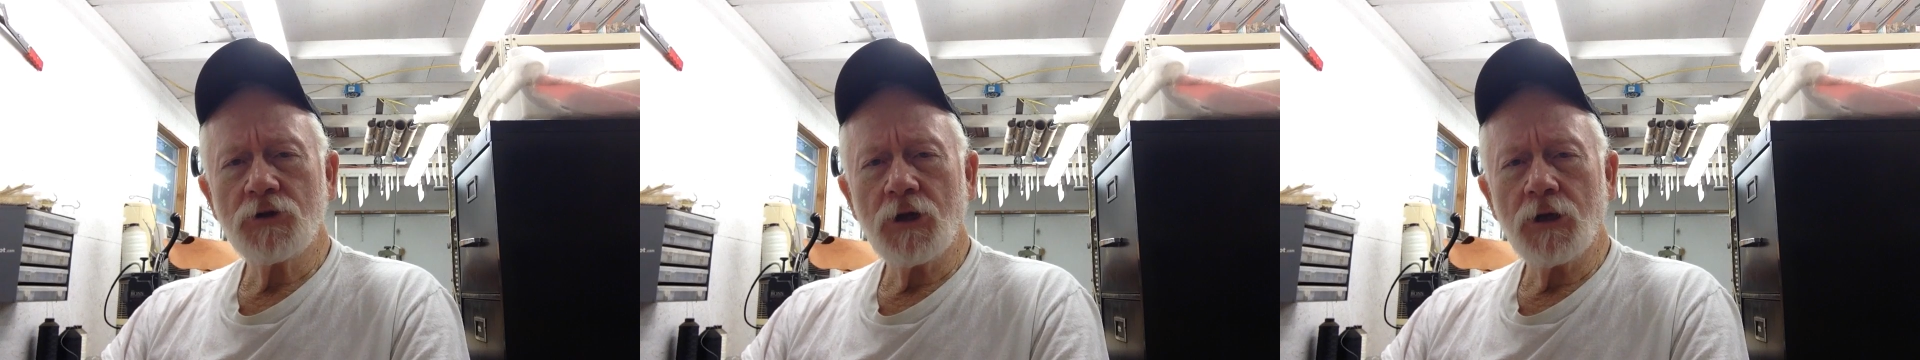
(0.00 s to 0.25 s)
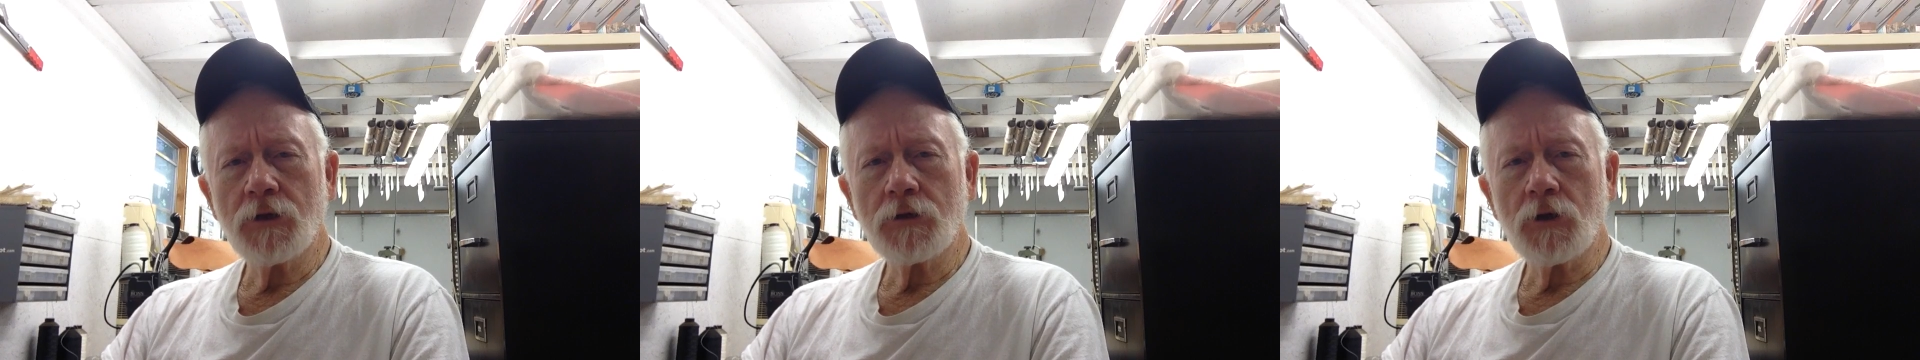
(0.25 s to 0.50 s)

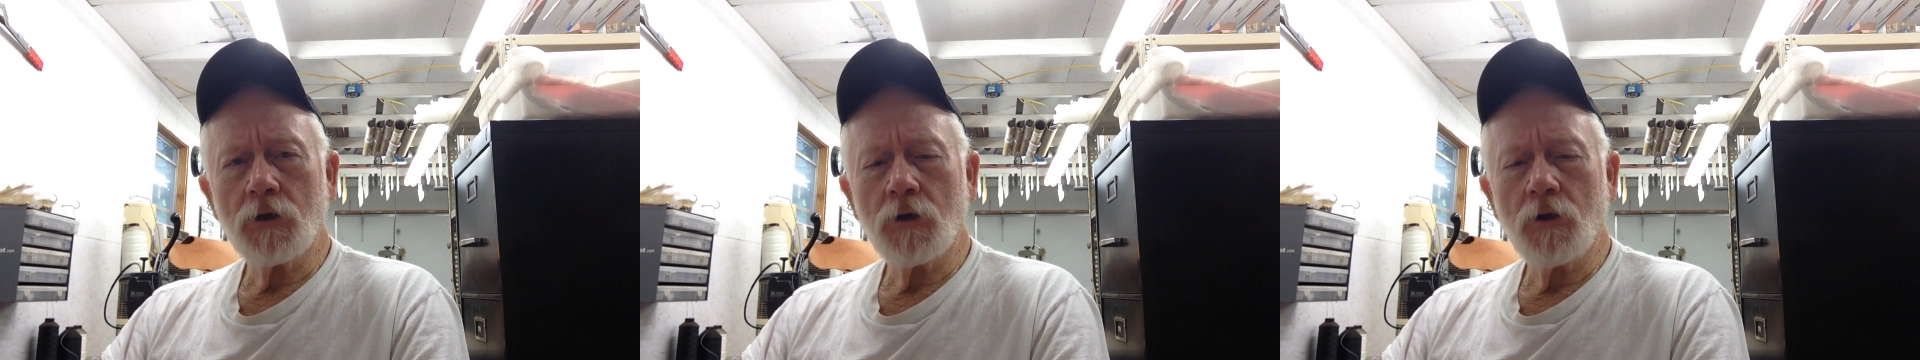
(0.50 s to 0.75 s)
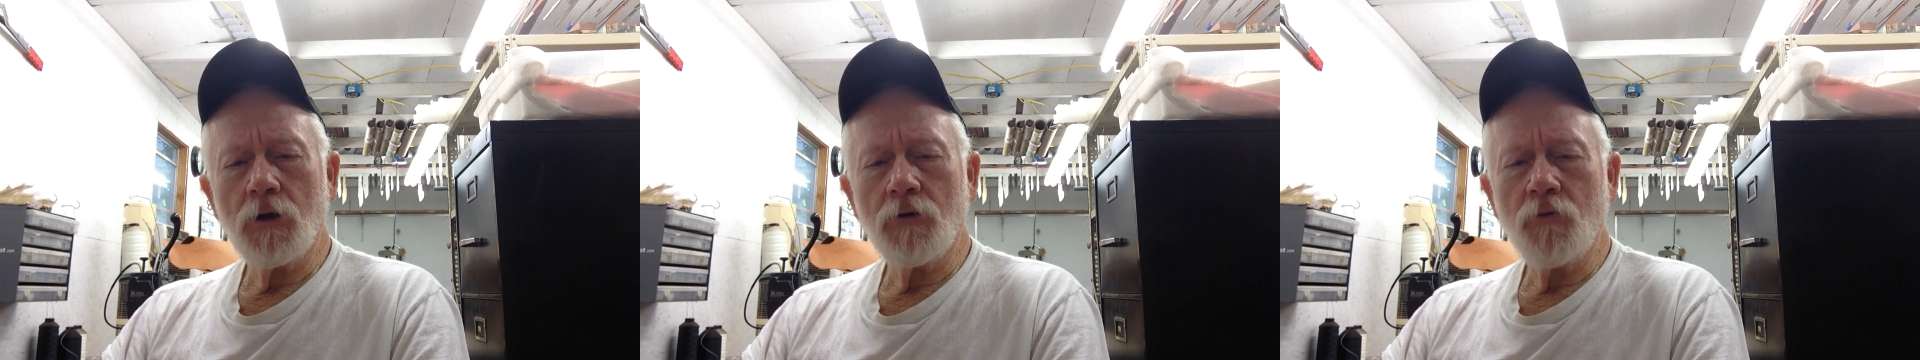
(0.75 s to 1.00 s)
that
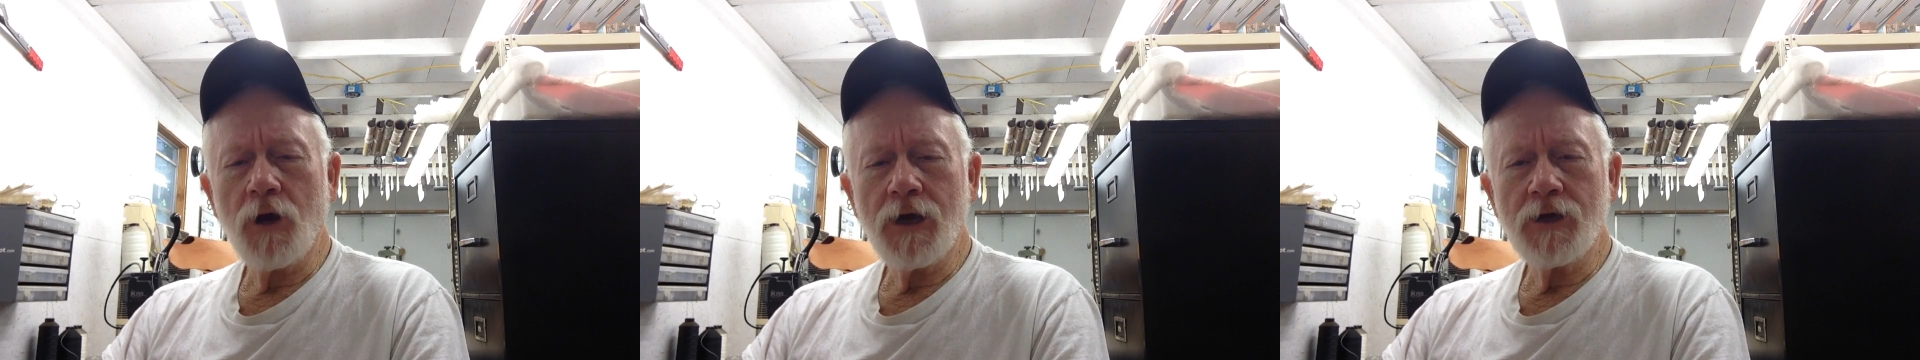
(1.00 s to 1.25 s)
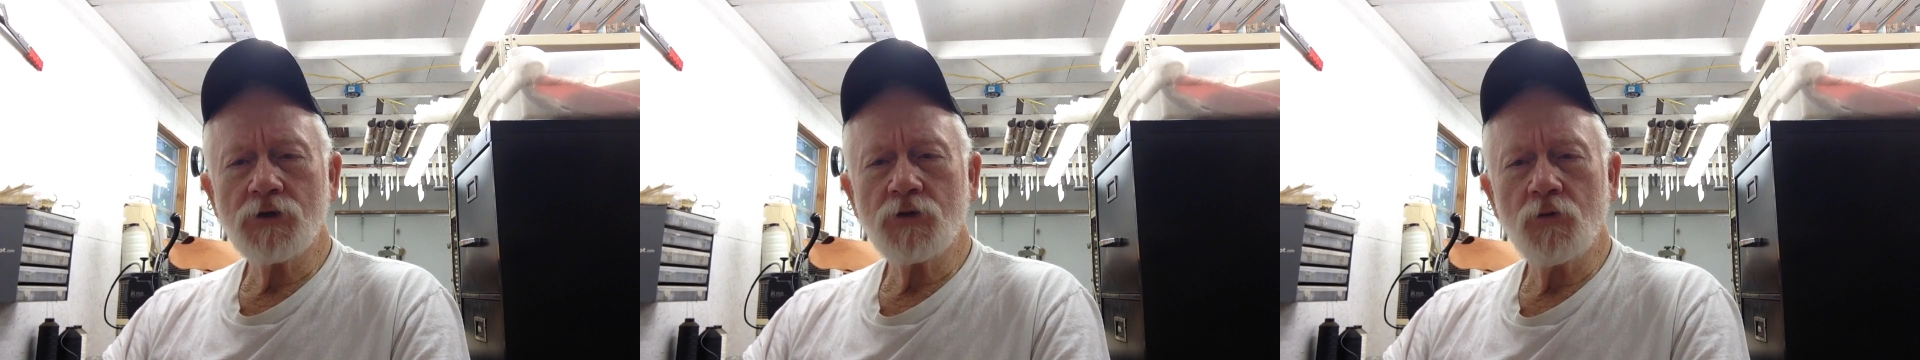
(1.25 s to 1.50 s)

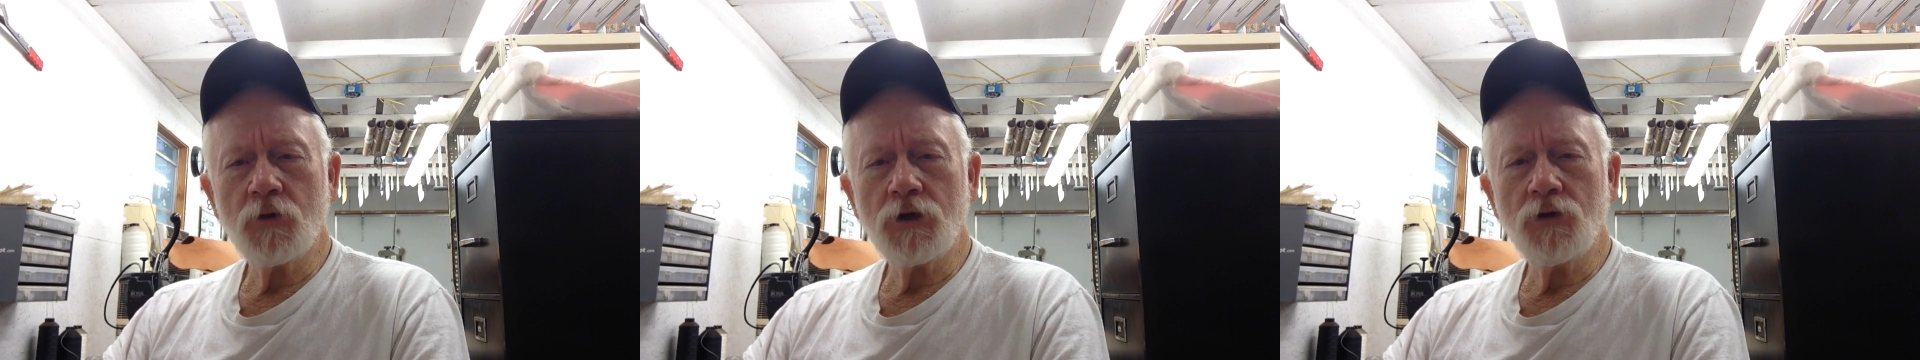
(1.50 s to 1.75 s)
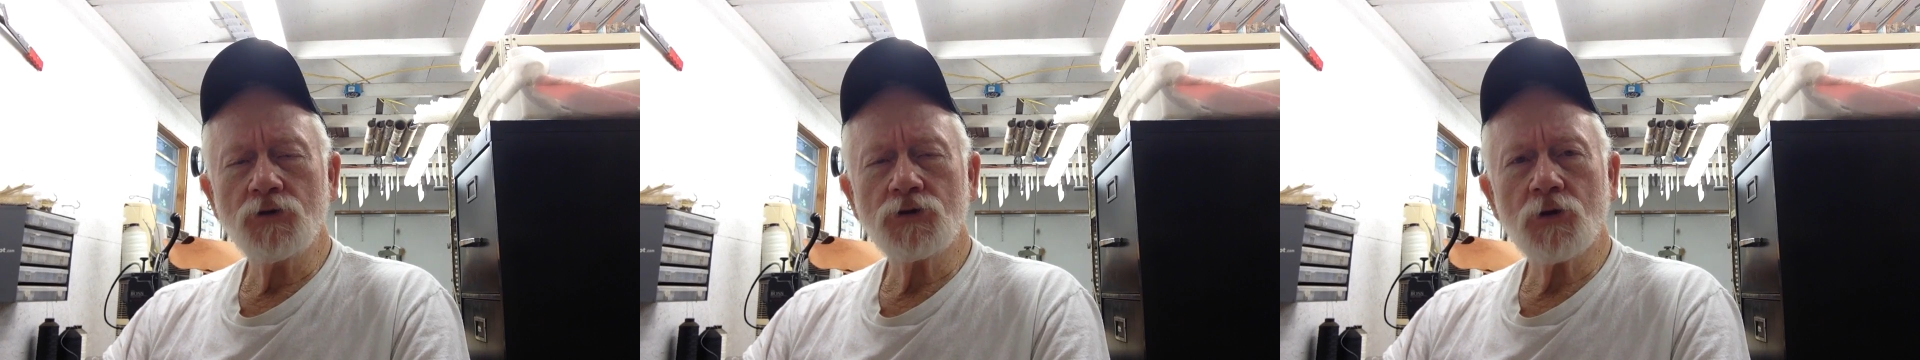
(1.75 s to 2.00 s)
arise
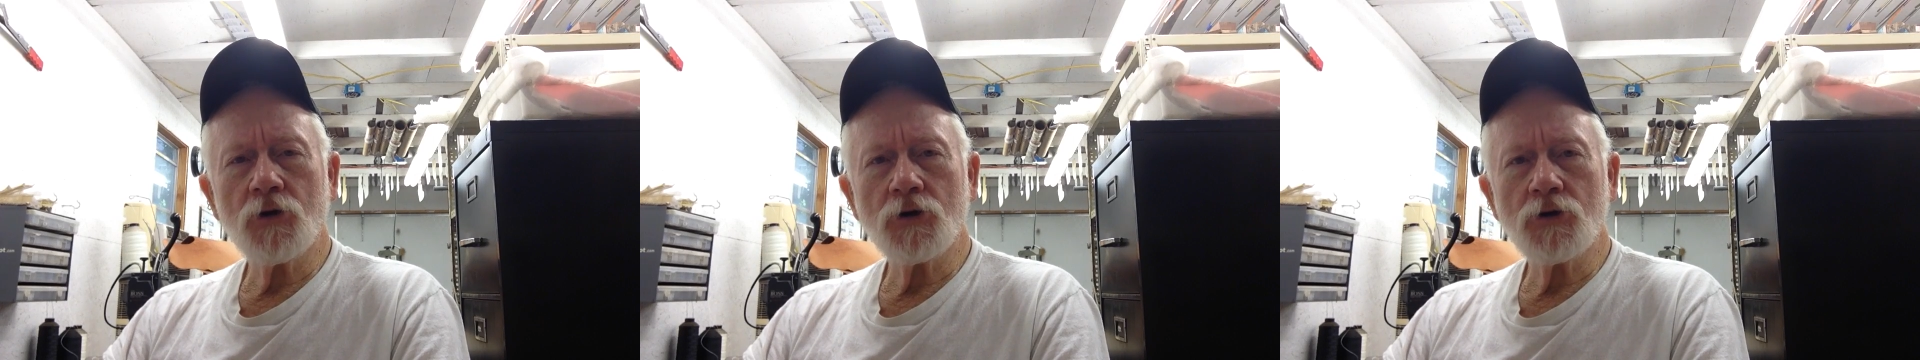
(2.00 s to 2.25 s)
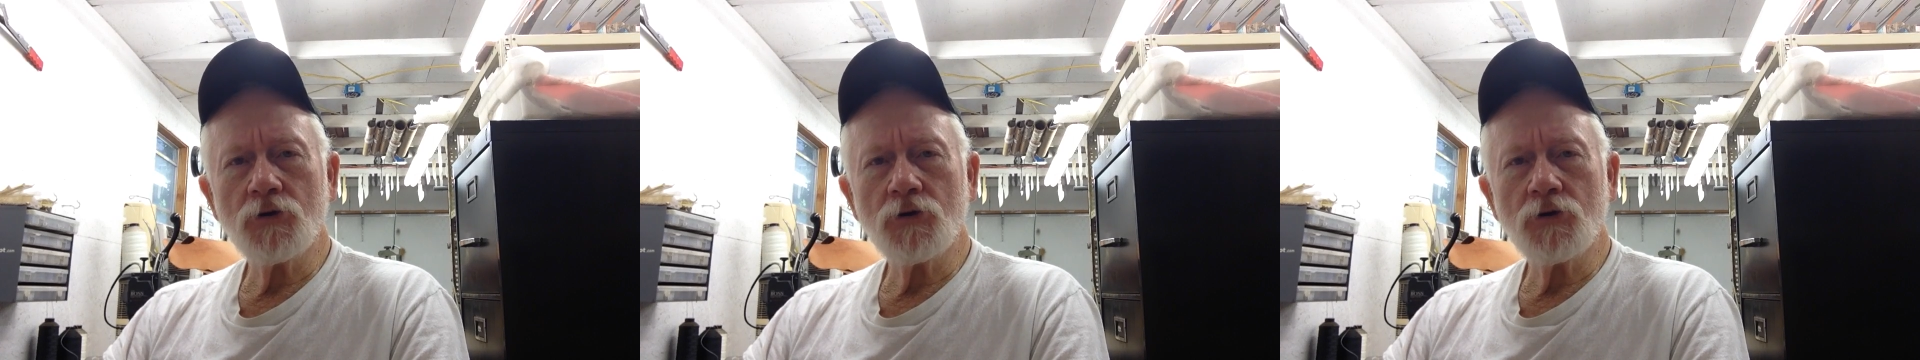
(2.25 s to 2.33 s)
when you start